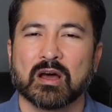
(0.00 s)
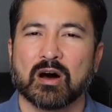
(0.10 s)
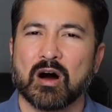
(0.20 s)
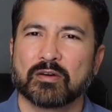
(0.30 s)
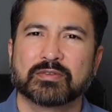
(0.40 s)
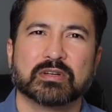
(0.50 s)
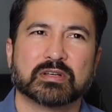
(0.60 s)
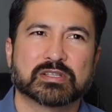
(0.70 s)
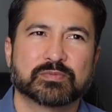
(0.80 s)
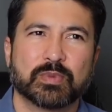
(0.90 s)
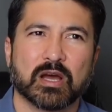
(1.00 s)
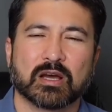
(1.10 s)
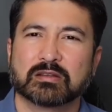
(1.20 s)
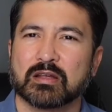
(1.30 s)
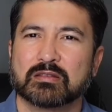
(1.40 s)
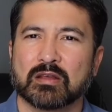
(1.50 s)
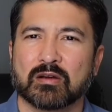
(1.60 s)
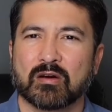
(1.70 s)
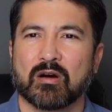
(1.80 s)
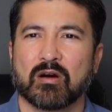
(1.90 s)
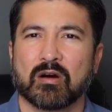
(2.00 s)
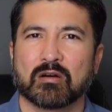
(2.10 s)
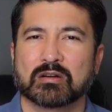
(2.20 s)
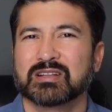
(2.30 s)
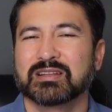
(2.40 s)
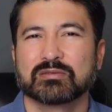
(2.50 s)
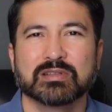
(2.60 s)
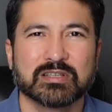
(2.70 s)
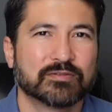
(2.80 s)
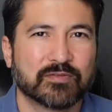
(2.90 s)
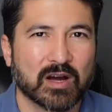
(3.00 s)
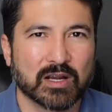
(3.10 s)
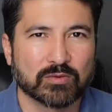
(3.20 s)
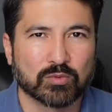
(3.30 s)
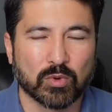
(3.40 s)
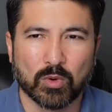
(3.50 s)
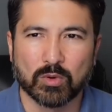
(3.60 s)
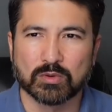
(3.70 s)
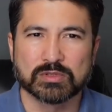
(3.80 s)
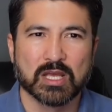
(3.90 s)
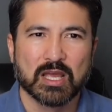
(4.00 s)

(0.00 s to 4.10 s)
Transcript: often expect that there are clearly defined roles